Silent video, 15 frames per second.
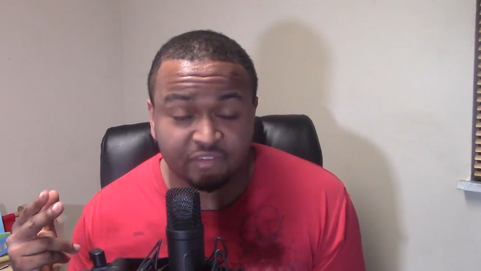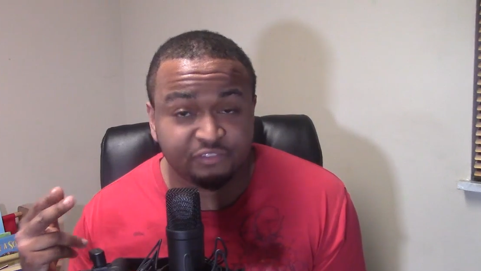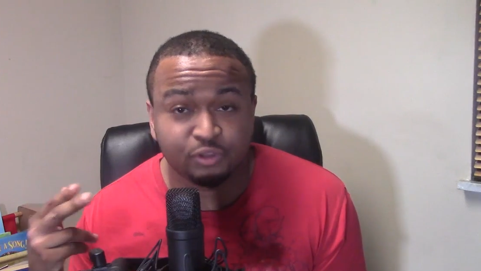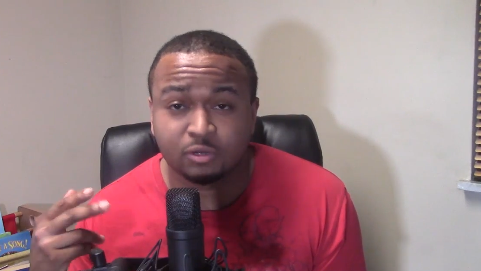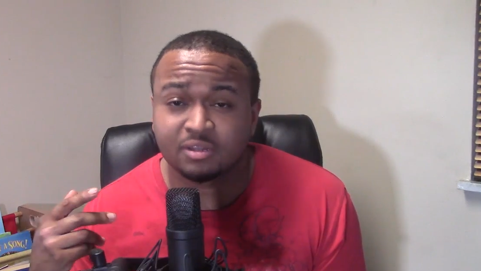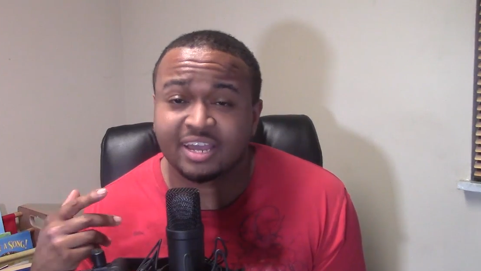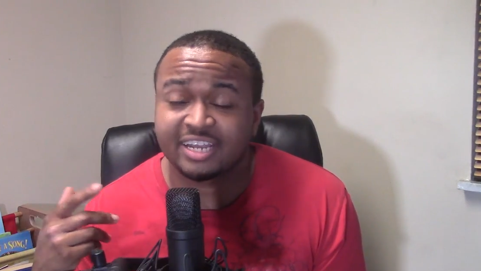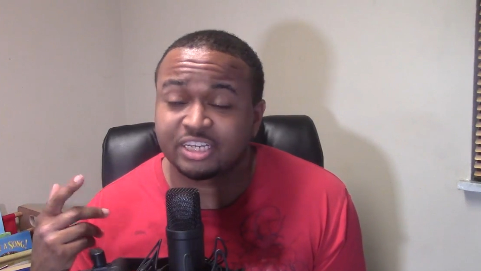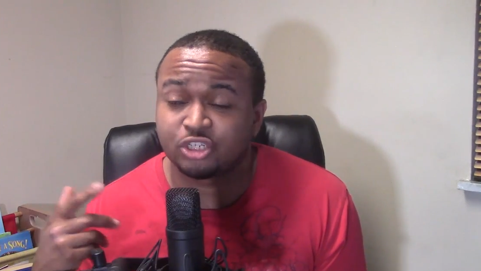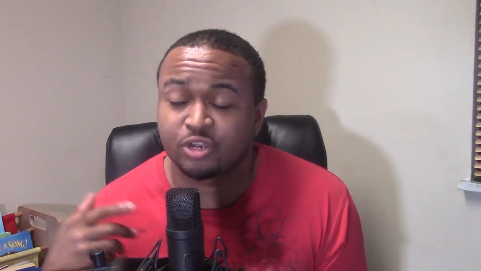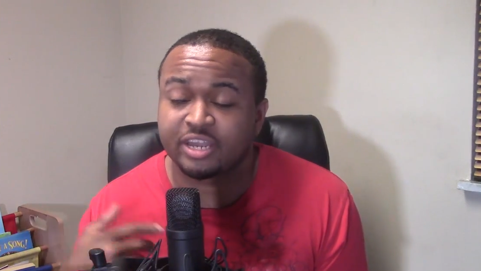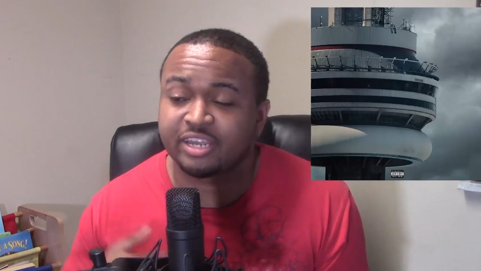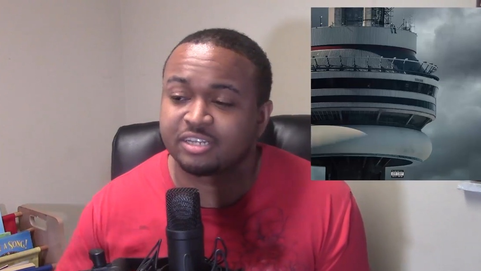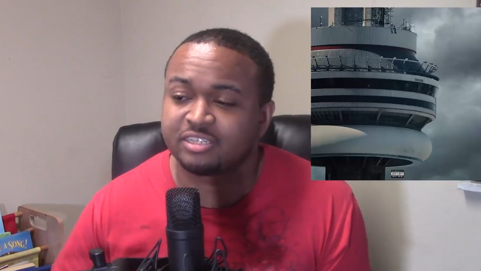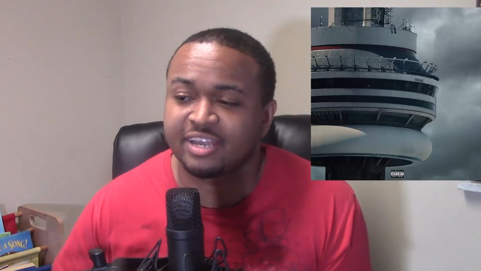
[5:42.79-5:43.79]
If you don't like
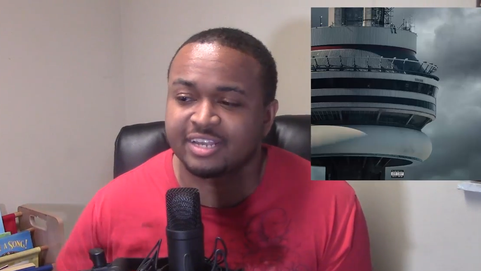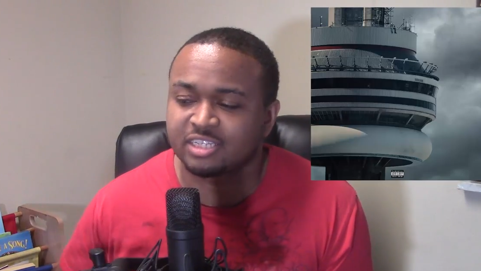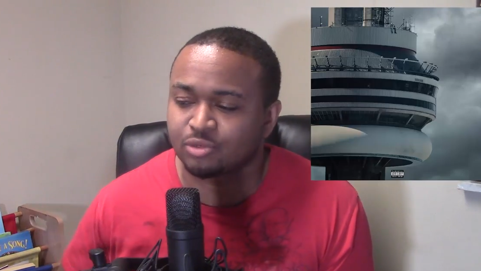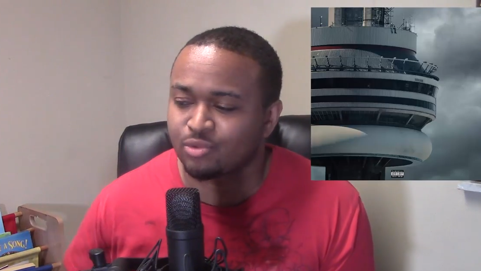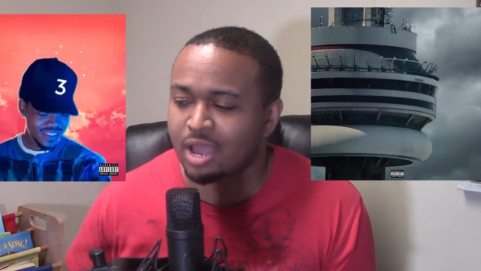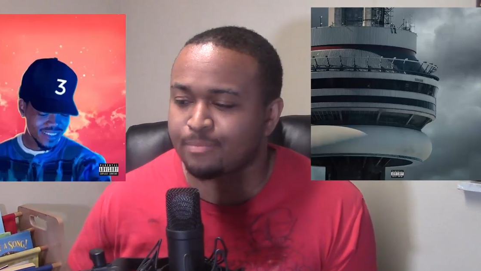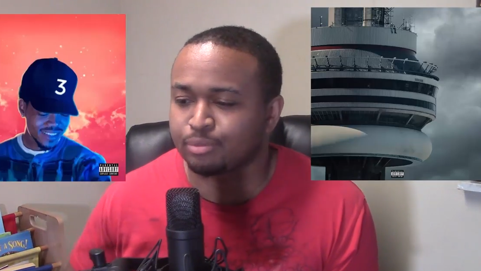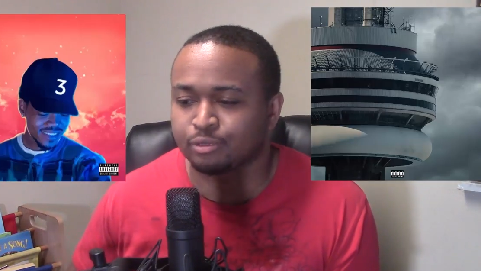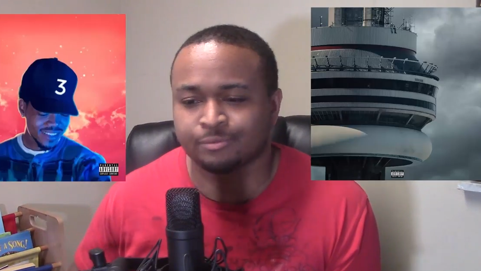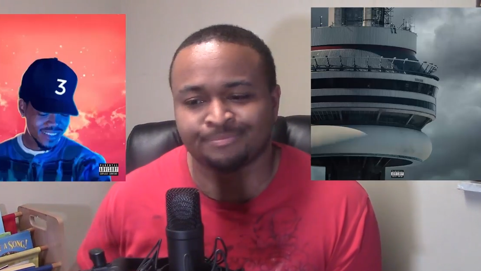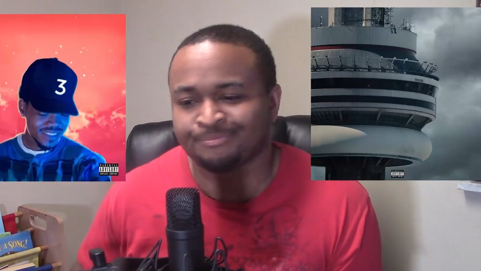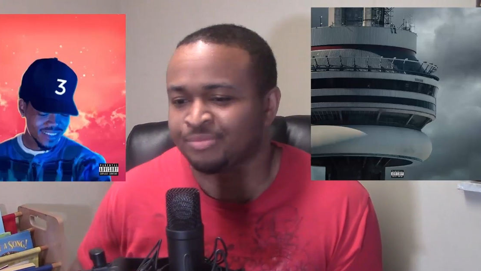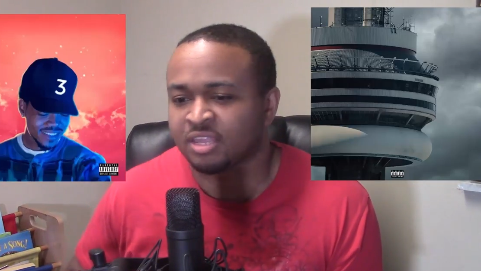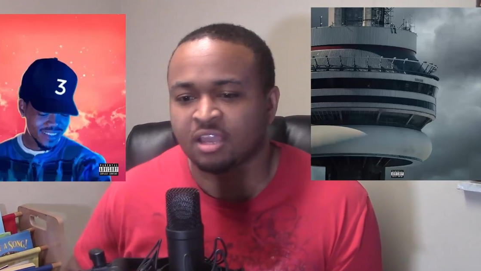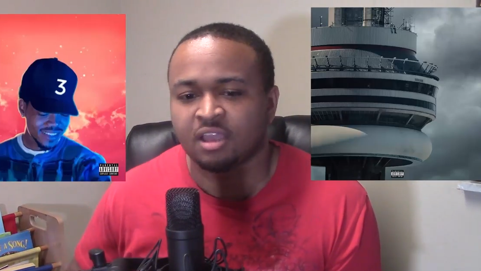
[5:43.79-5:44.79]
Drake and Chance the Rapper,
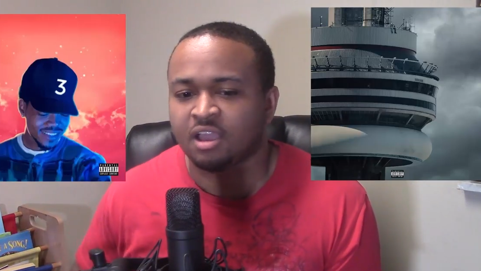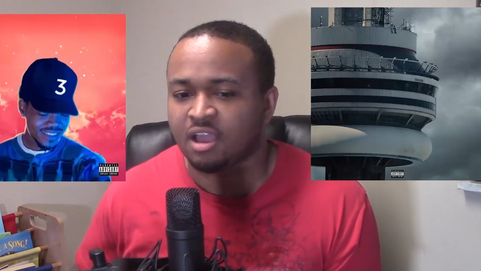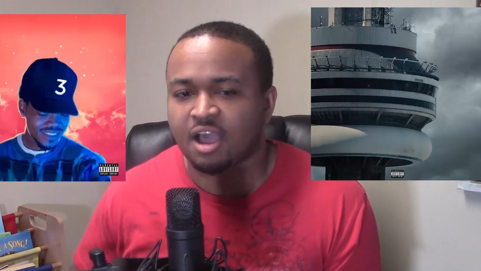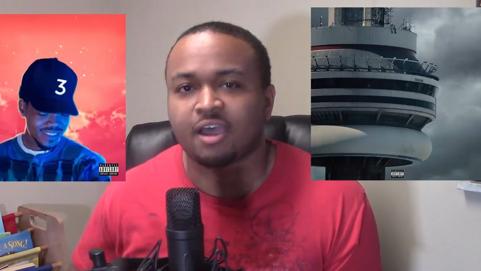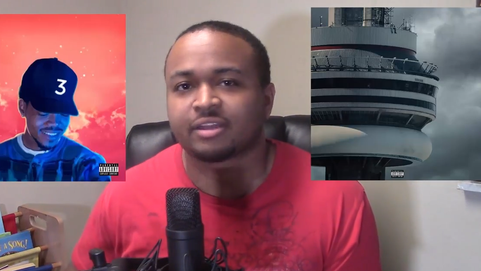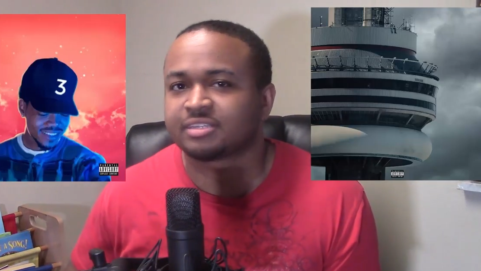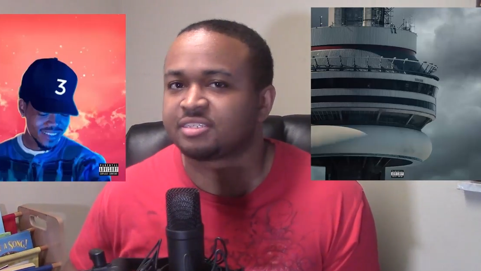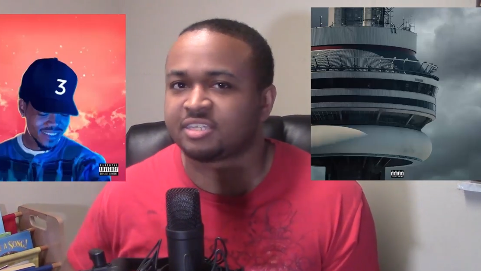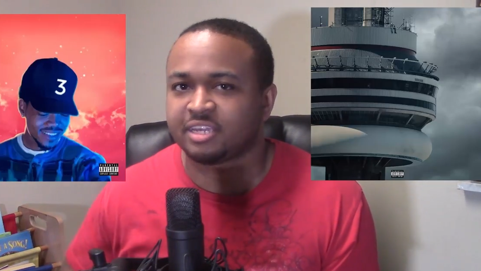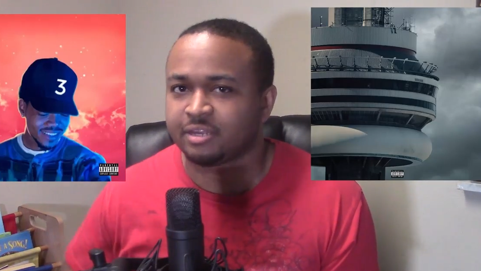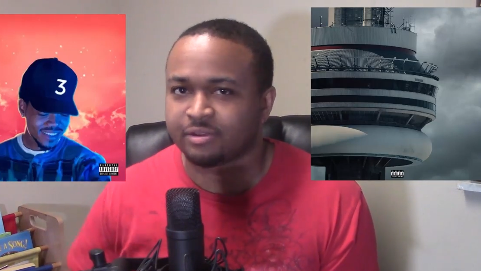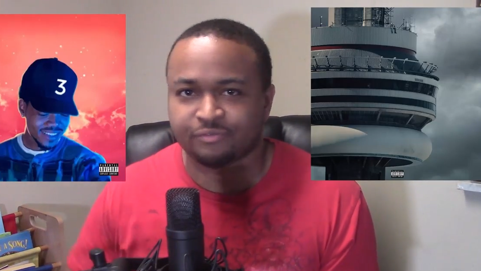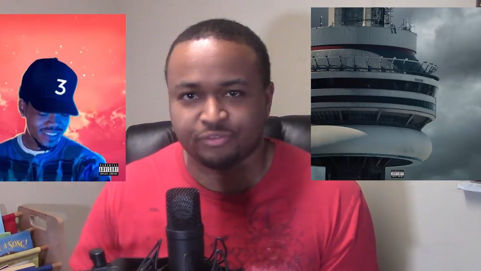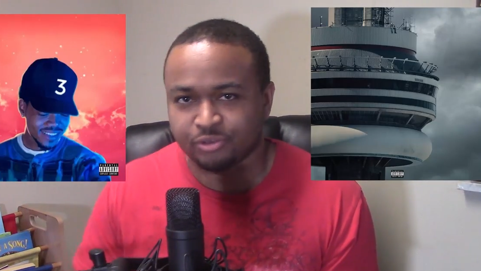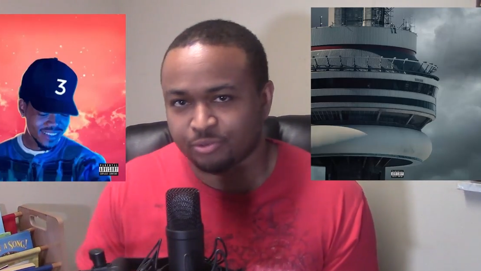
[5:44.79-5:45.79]
I'll just see you
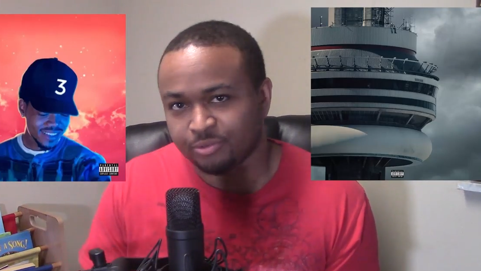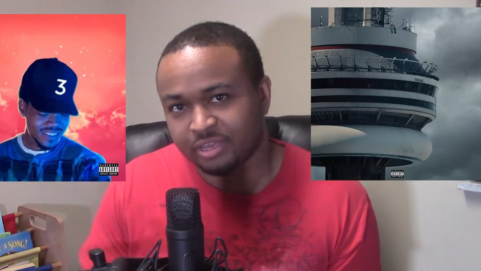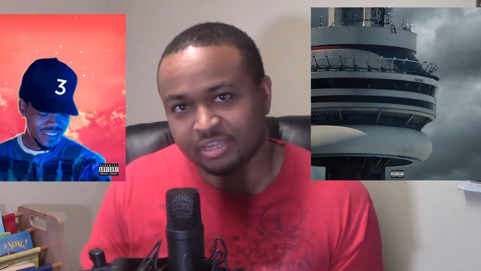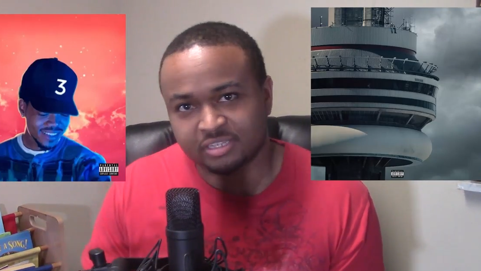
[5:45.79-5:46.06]
in a few weeks.